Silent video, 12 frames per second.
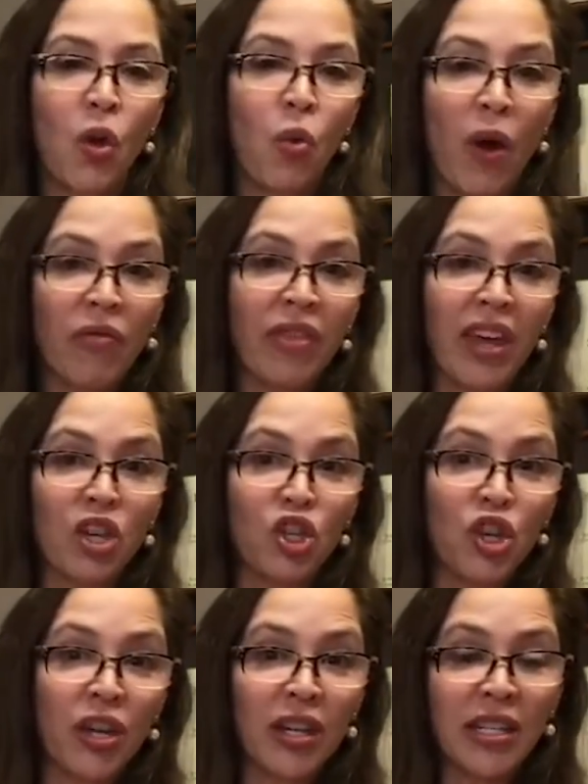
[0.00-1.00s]
what they
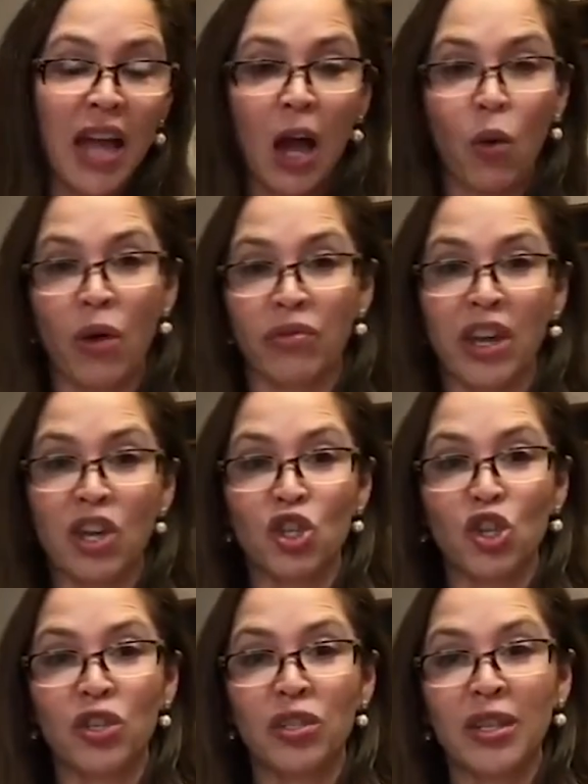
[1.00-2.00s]
should attack, what they
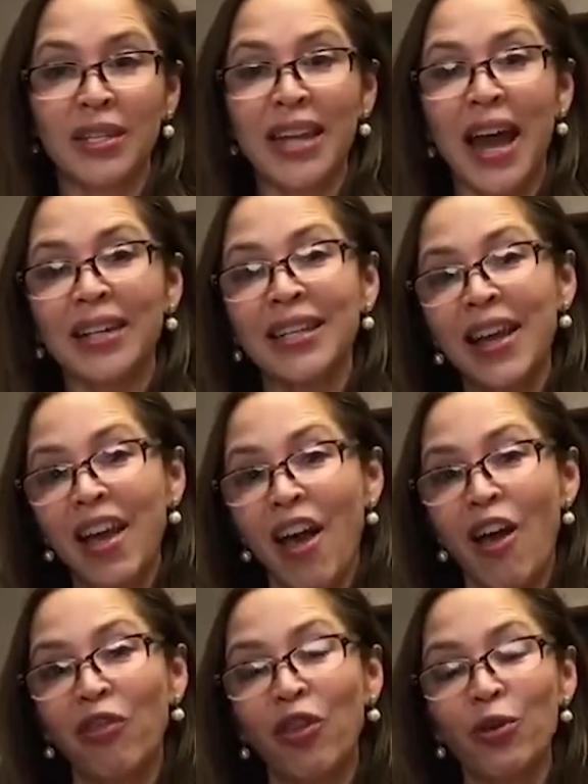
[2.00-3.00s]
shouldn't attack,
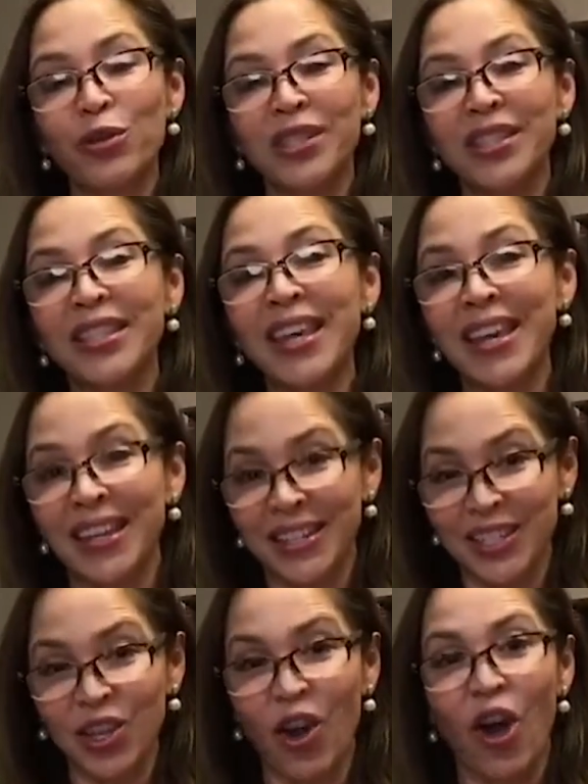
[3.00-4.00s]
and those
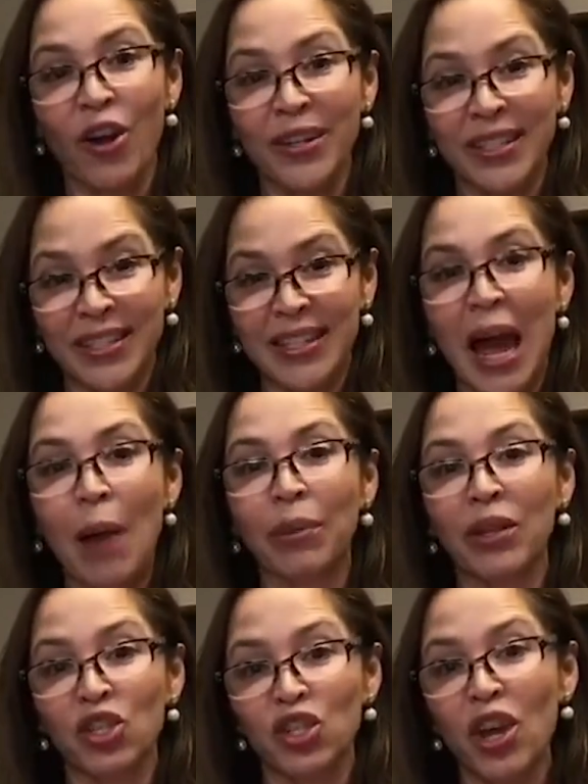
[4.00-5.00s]
things are
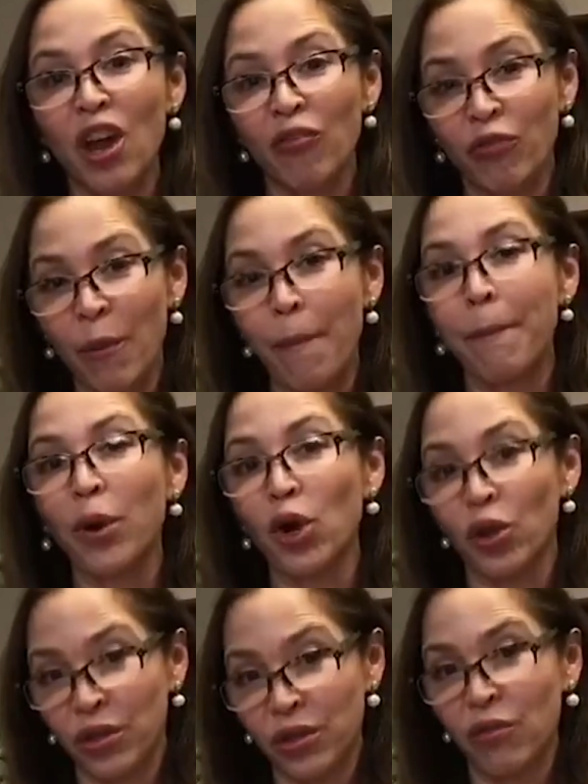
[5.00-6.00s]
established from
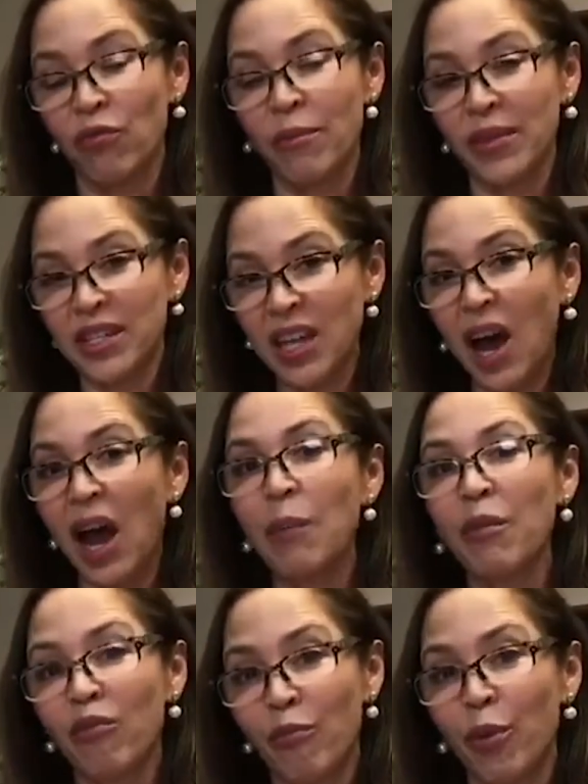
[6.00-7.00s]
birth, from the time
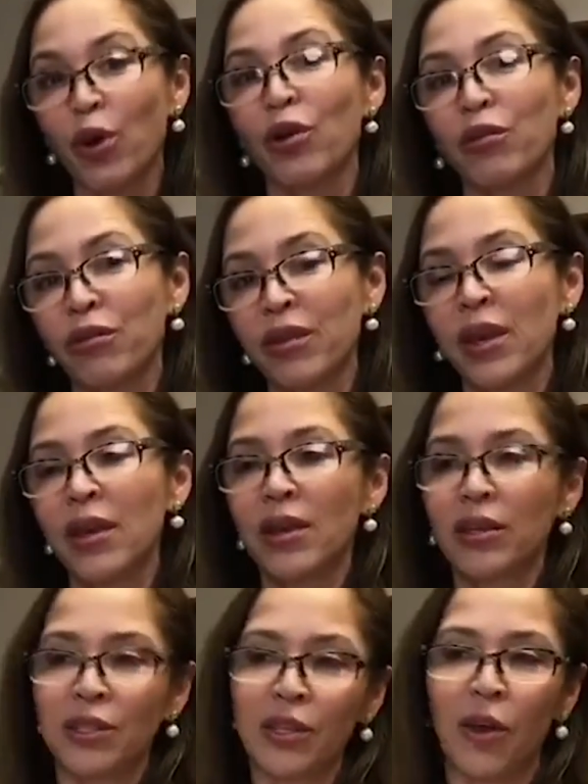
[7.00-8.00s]
of birth.
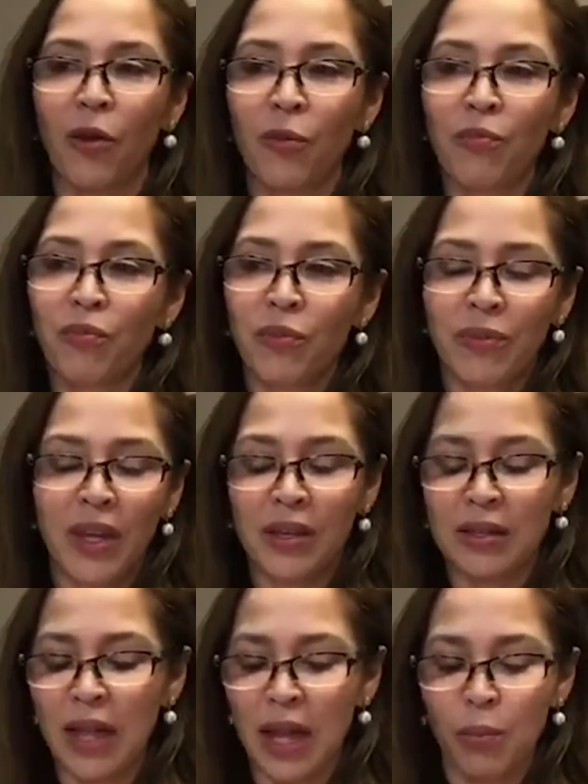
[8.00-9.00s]
So things
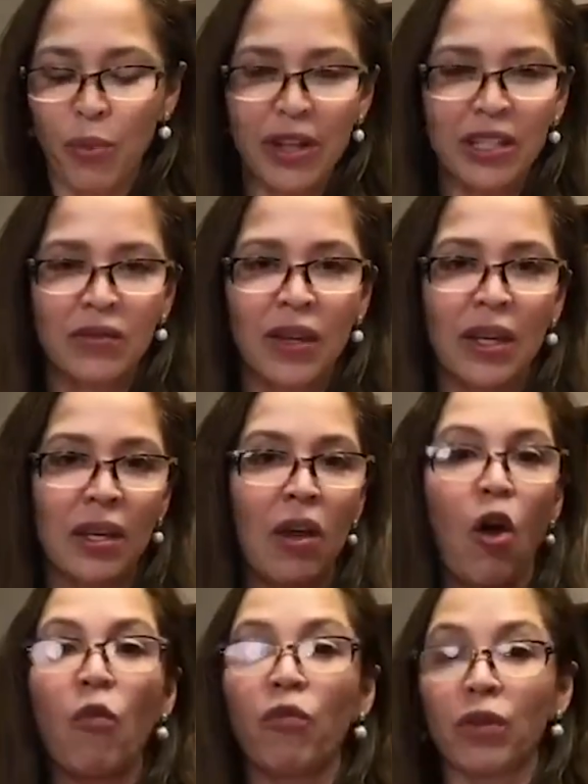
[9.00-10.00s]
like breastfeeding,
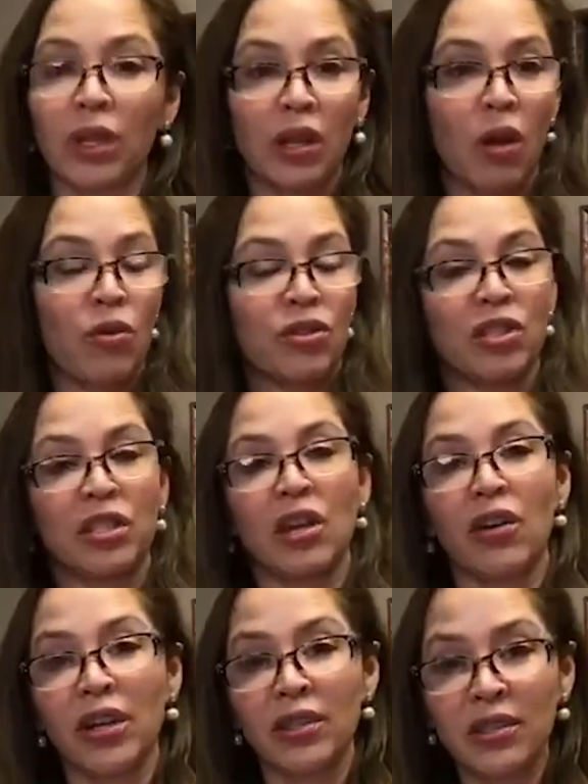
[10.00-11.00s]
hopefully lower
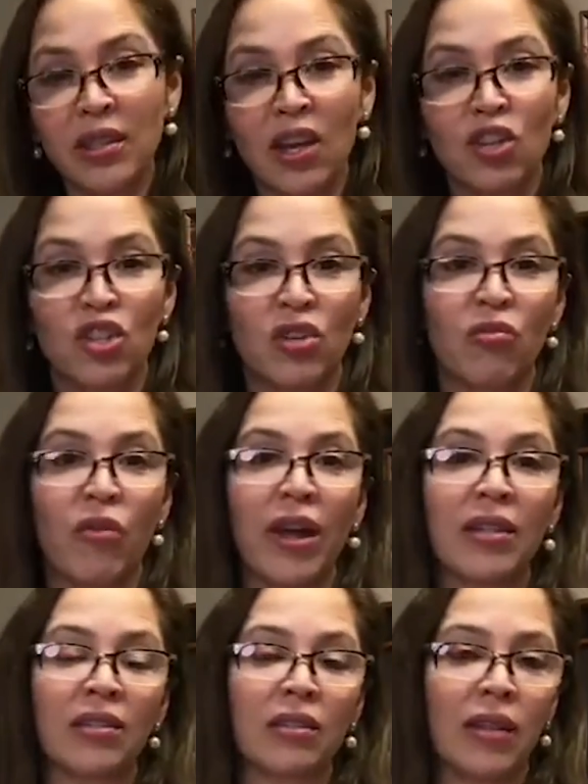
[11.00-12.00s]
cesarean section
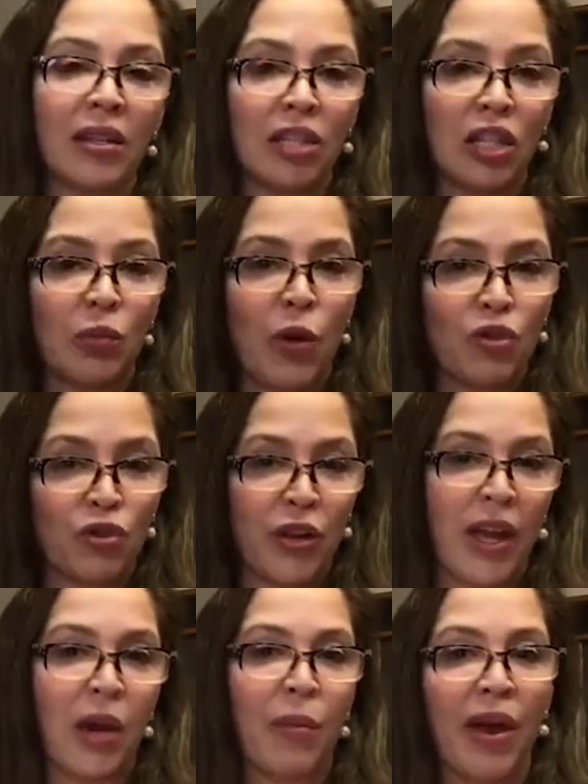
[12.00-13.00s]
rates, less exposure to
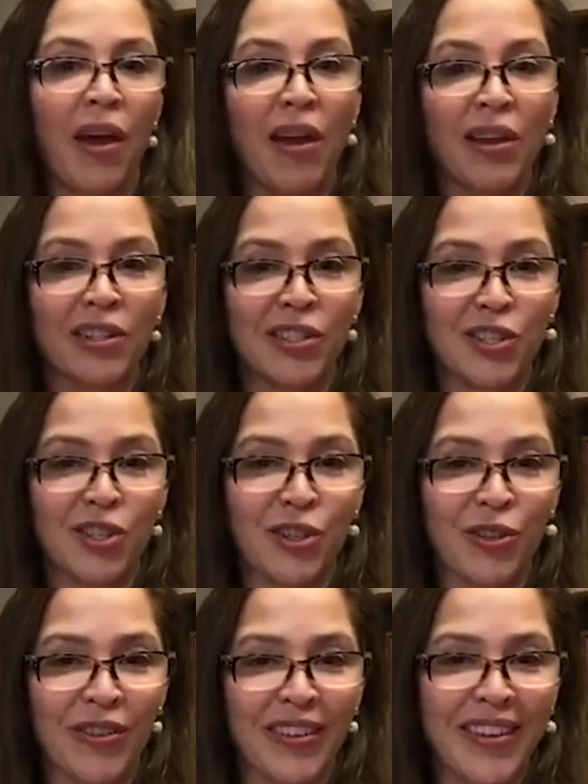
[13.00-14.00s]
antibiotics in
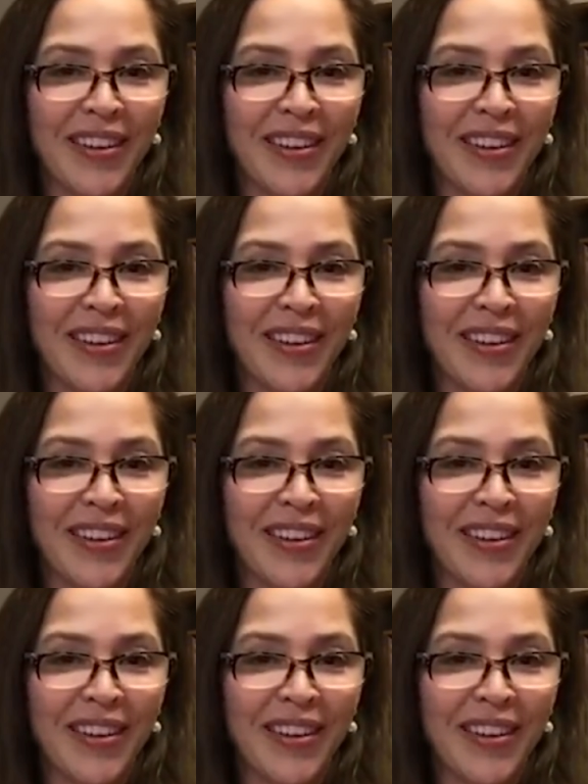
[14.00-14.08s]
children.